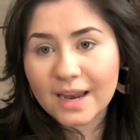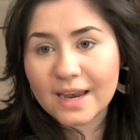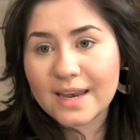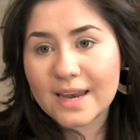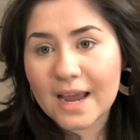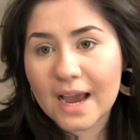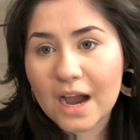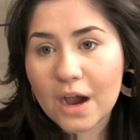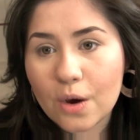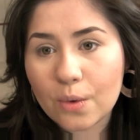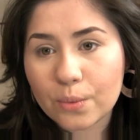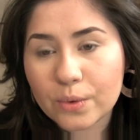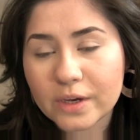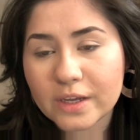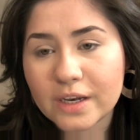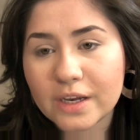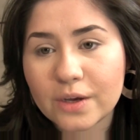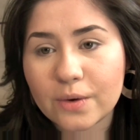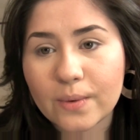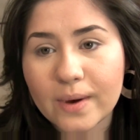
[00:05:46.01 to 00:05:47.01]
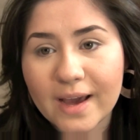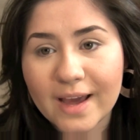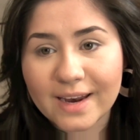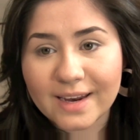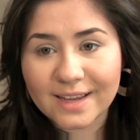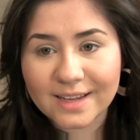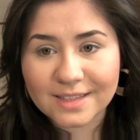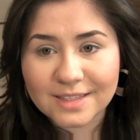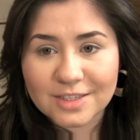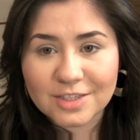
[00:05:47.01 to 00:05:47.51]
Now we're going to go ahead
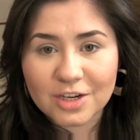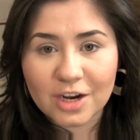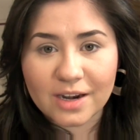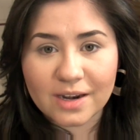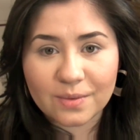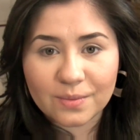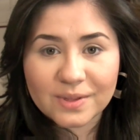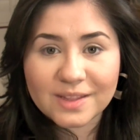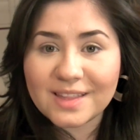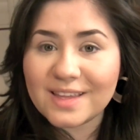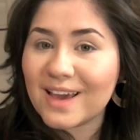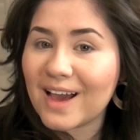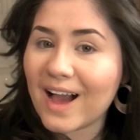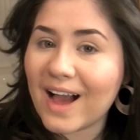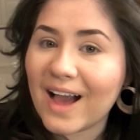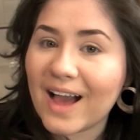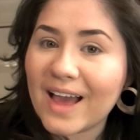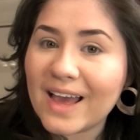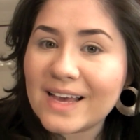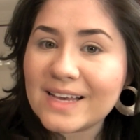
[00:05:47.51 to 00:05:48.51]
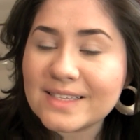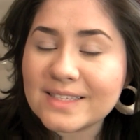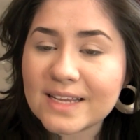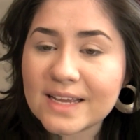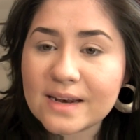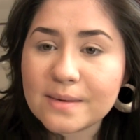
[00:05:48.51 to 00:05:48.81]
and get started with the eyes.